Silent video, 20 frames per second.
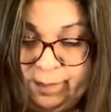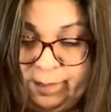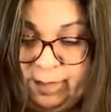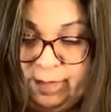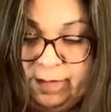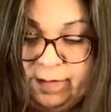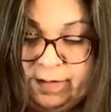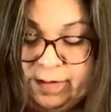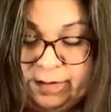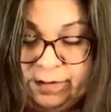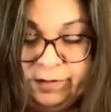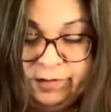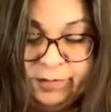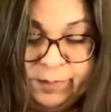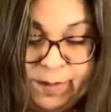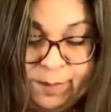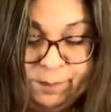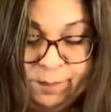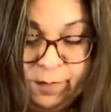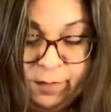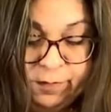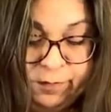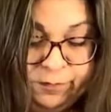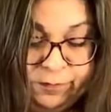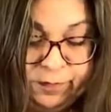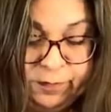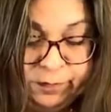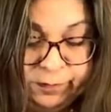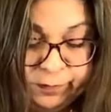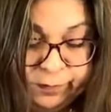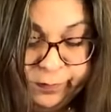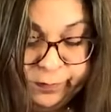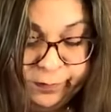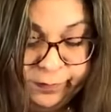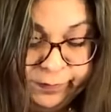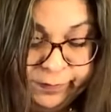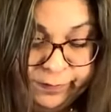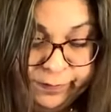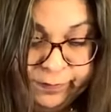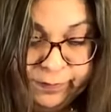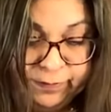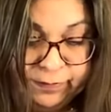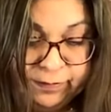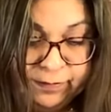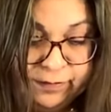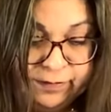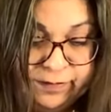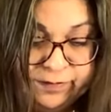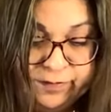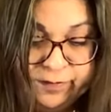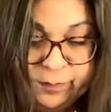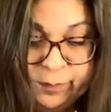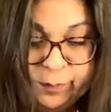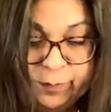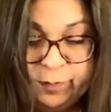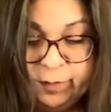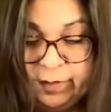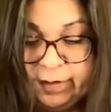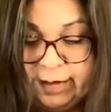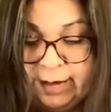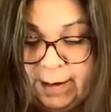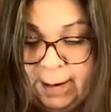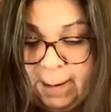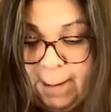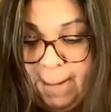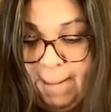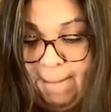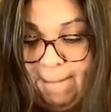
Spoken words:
And I'll use my bone folder to smooth it out.